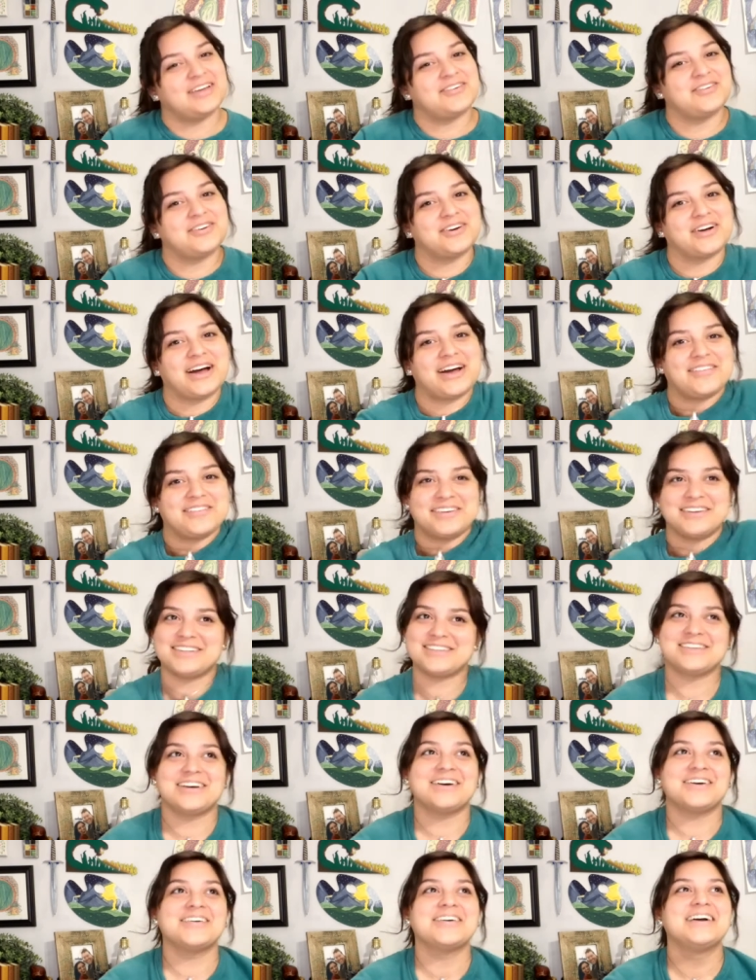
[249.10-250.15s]
if you'll have it.
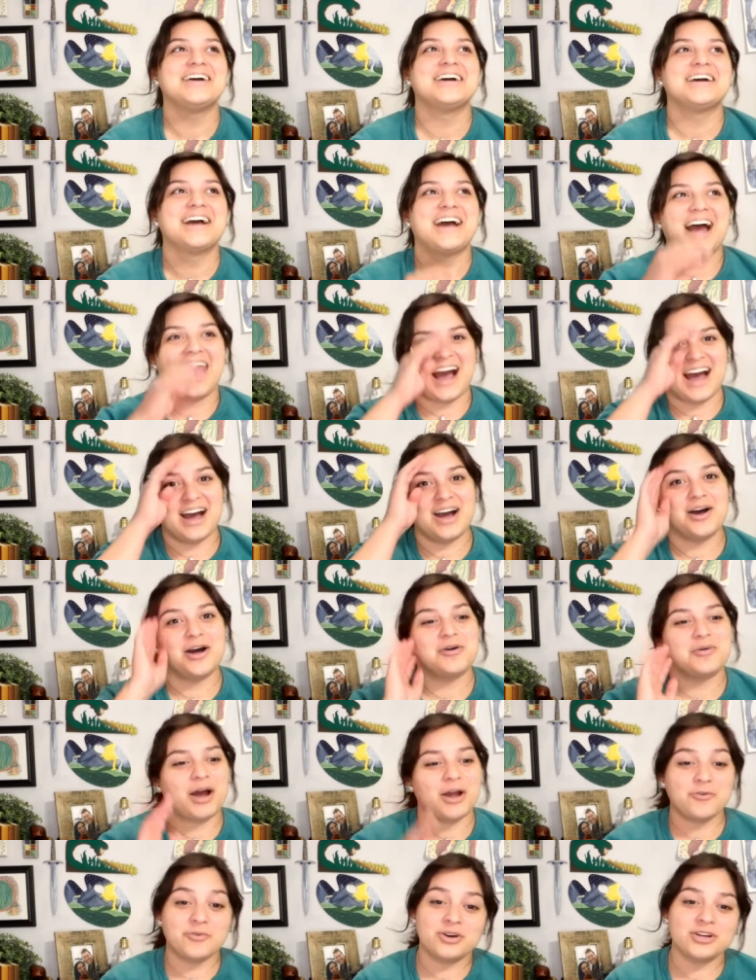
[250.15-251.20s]
So
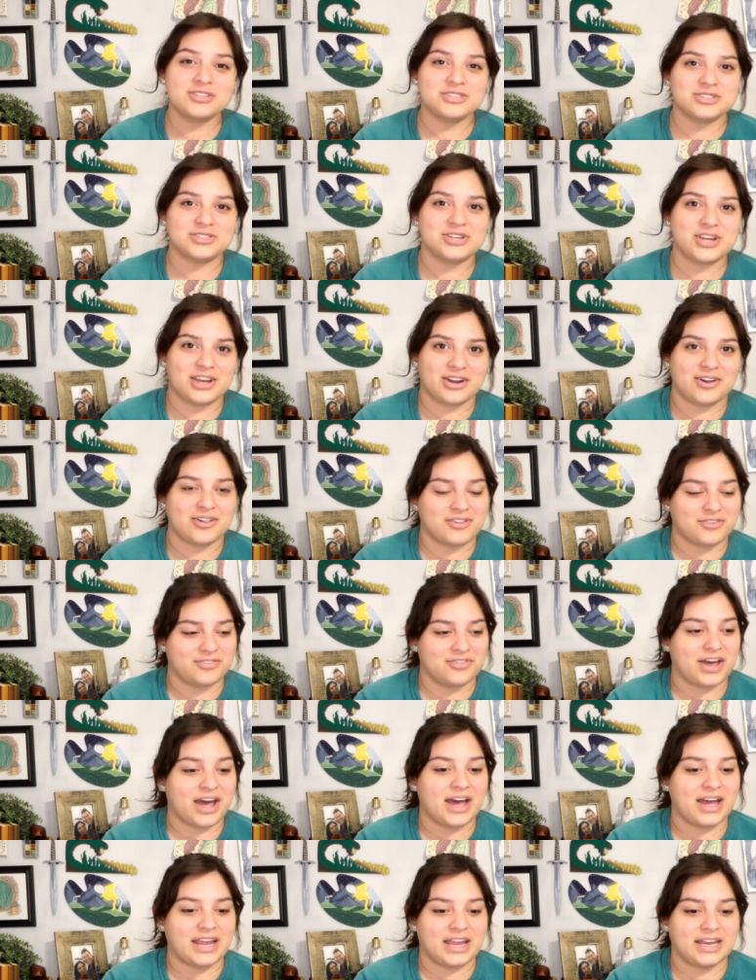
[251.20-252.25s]
uh, I wanted to look at all of
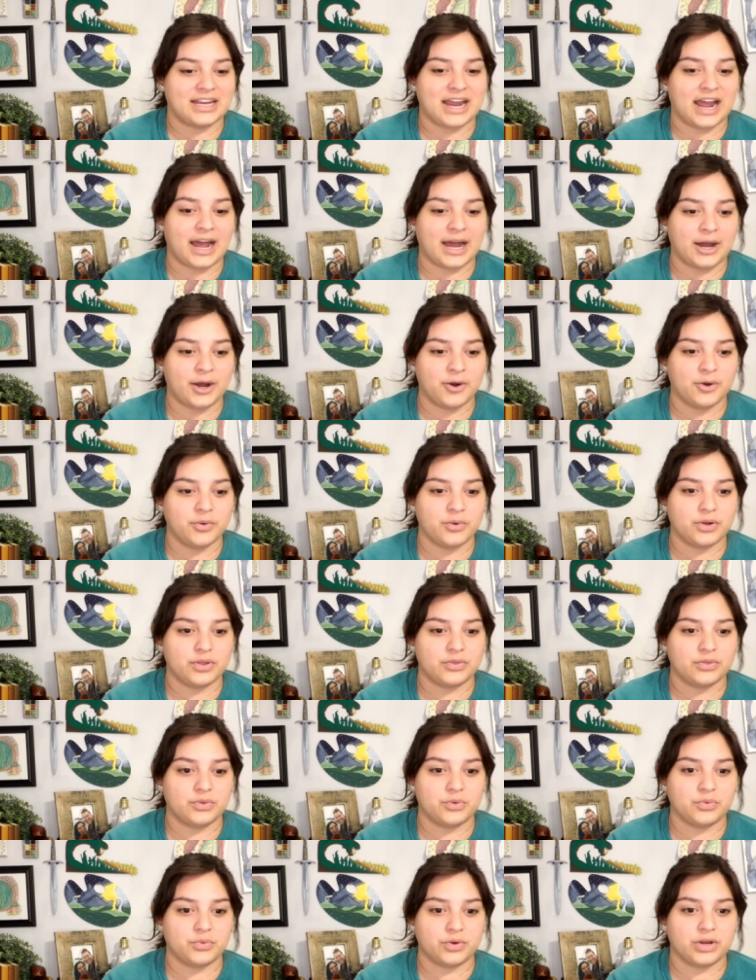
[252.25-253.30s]
that and how
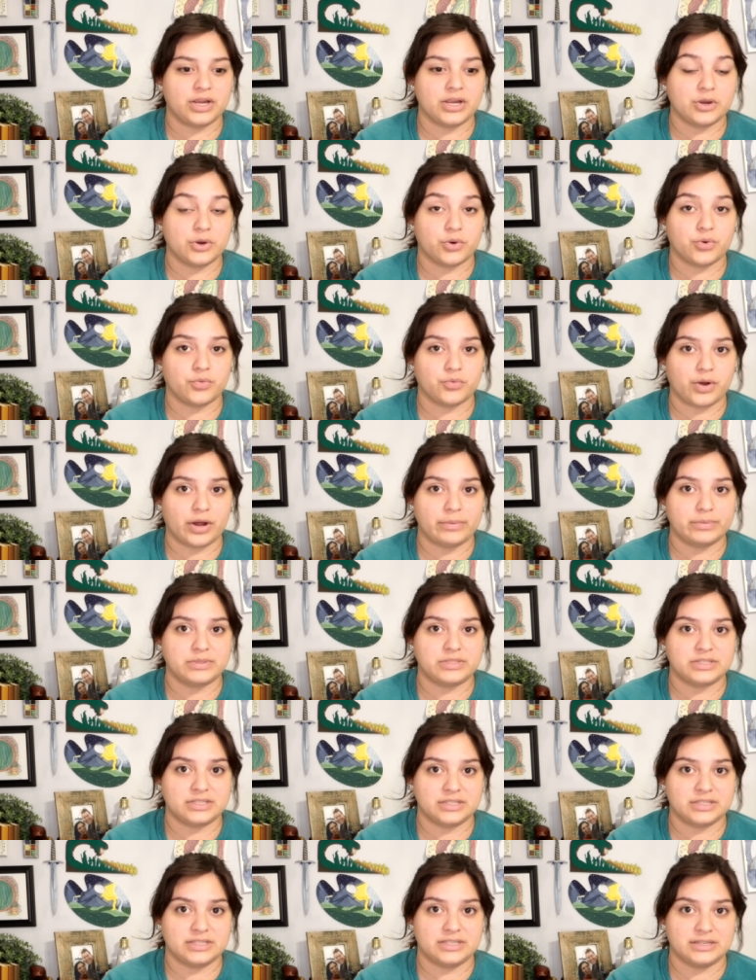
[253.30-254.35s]
the ring
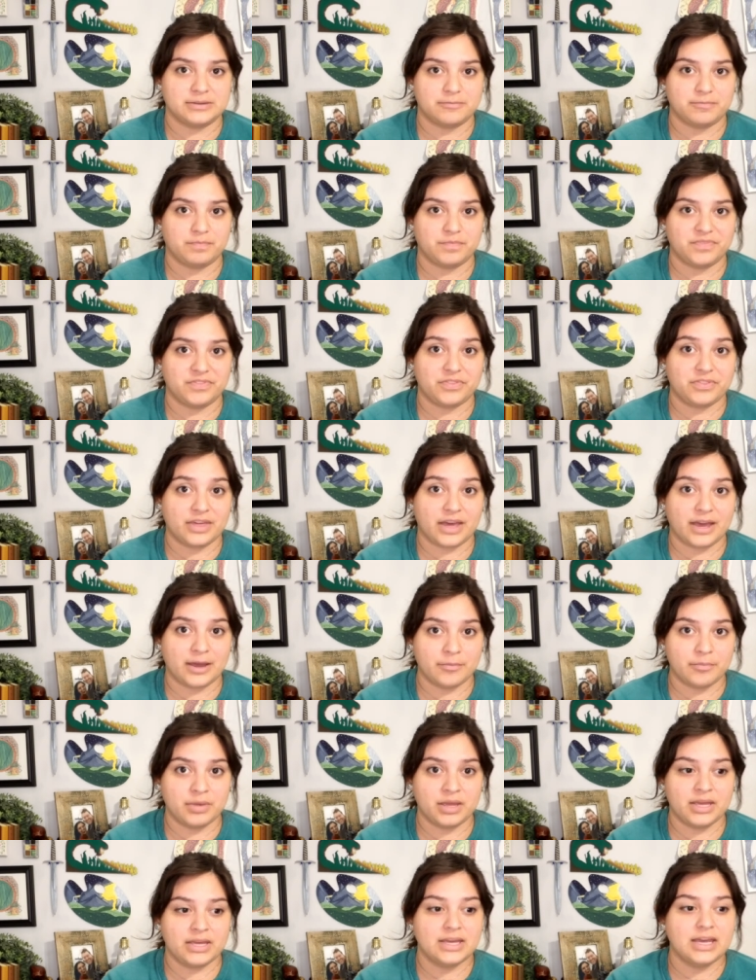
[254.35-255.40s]
corrupted
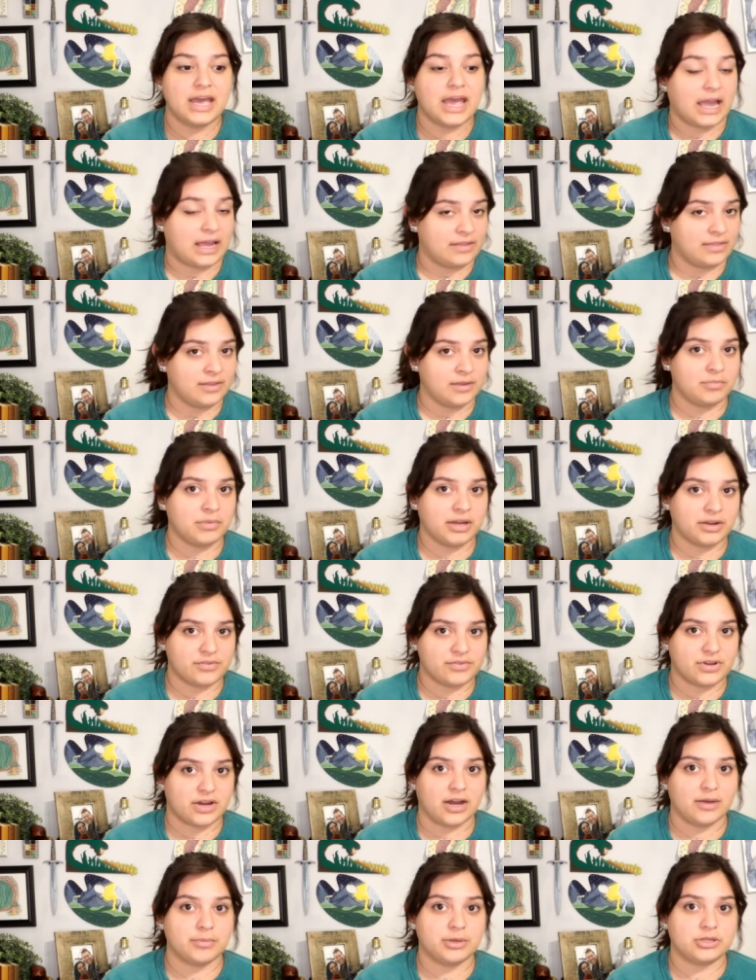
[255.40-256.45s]
them and the amount of
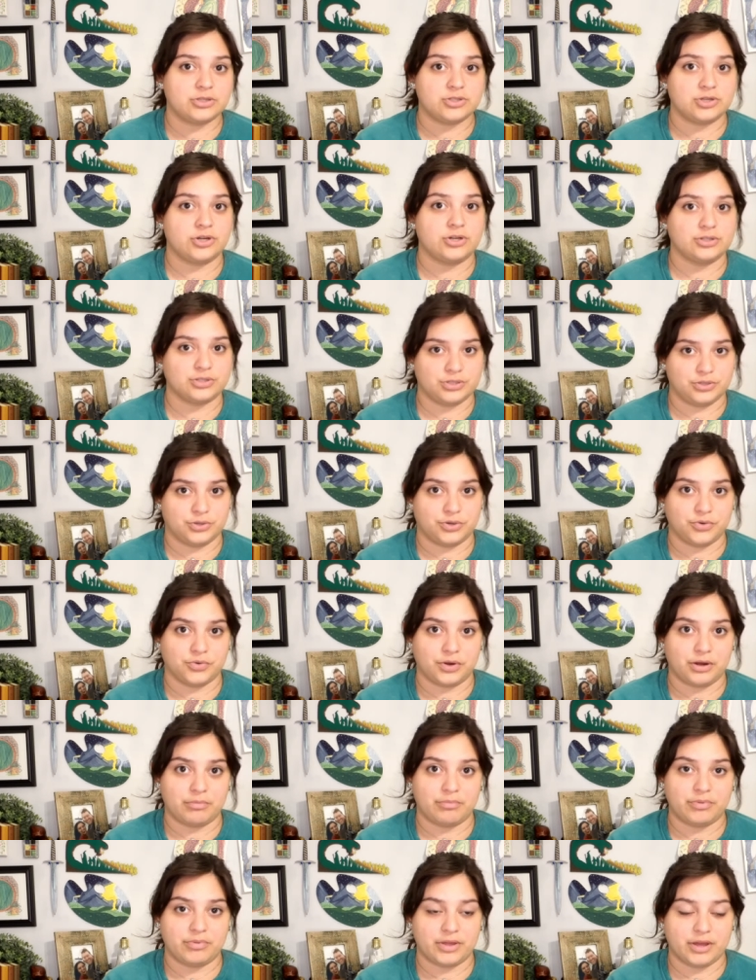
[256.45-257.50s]
time it took to
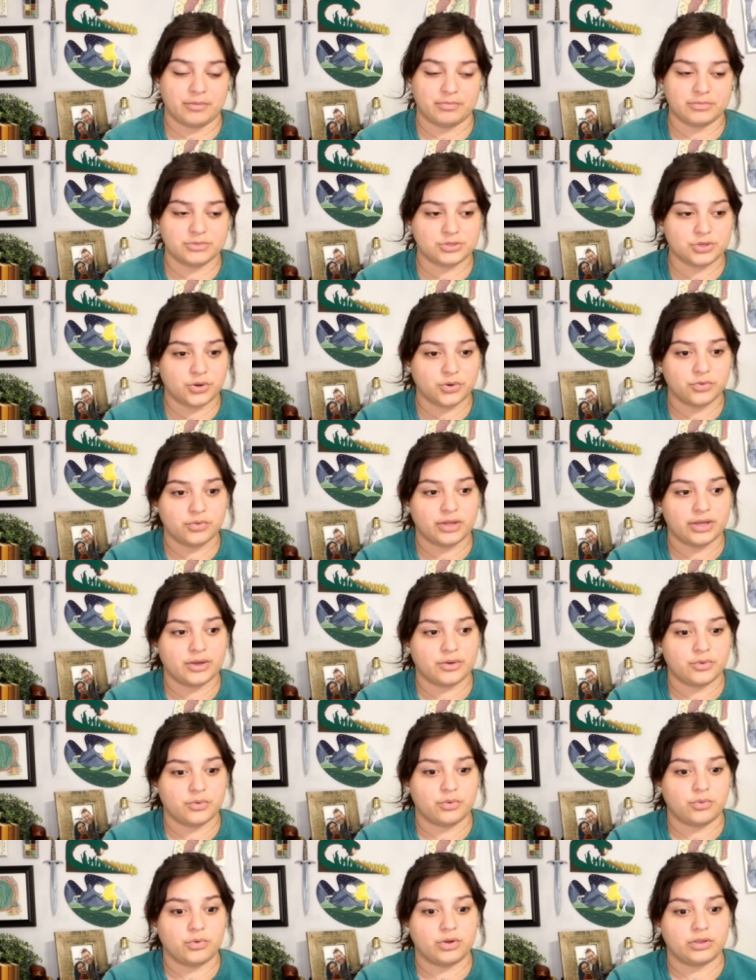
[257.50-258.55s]
corrupt them. So, like
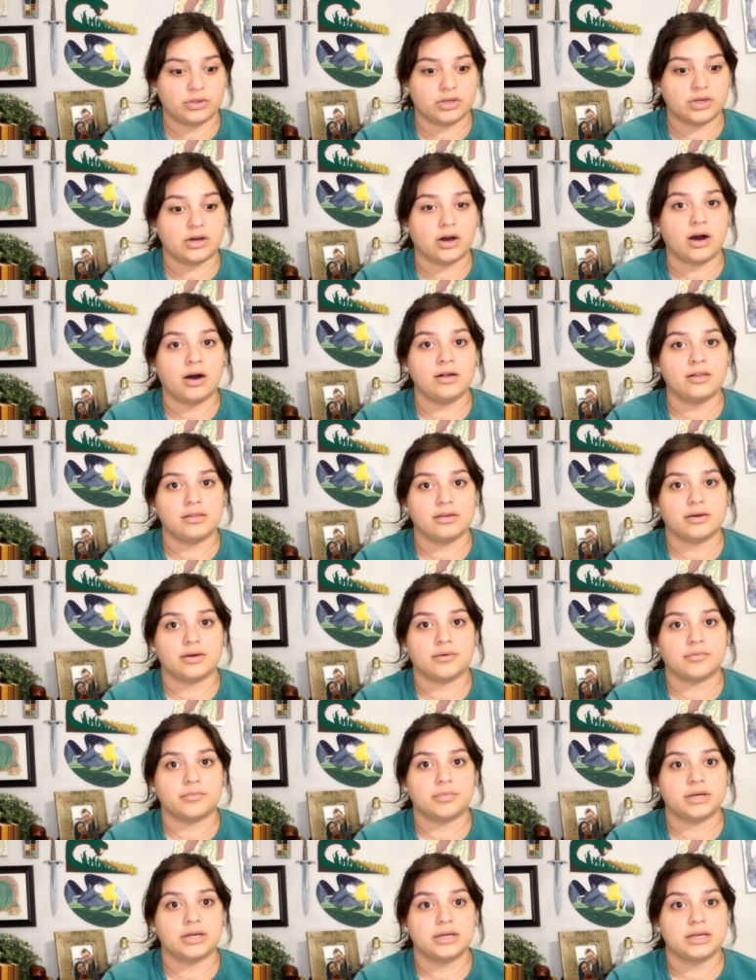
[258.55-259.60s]
with
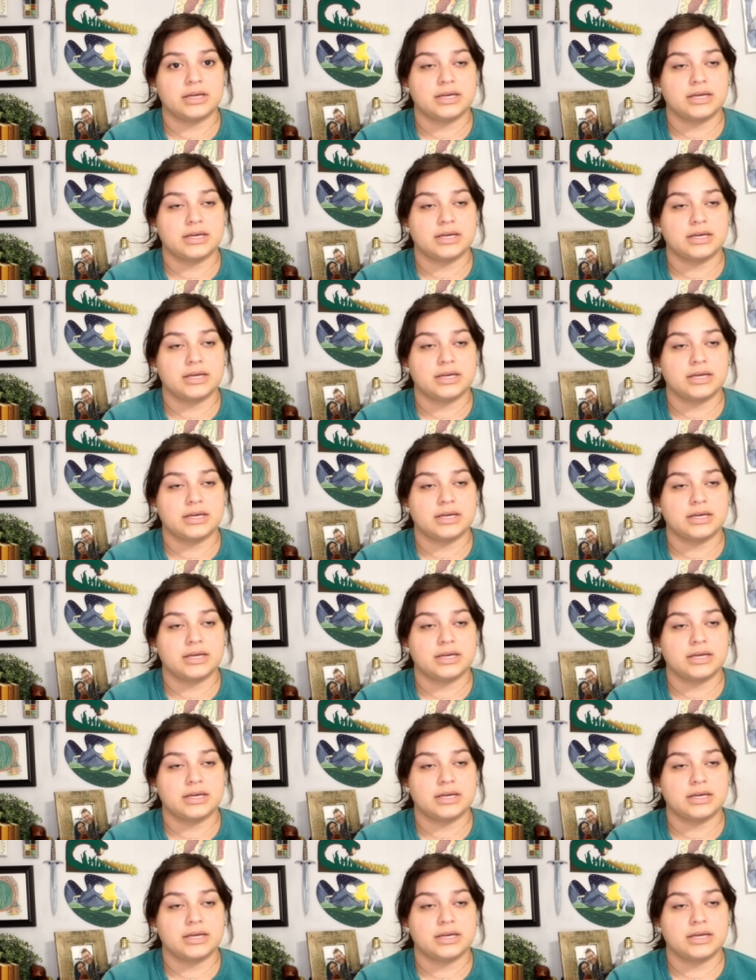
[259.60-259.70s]
Gollum,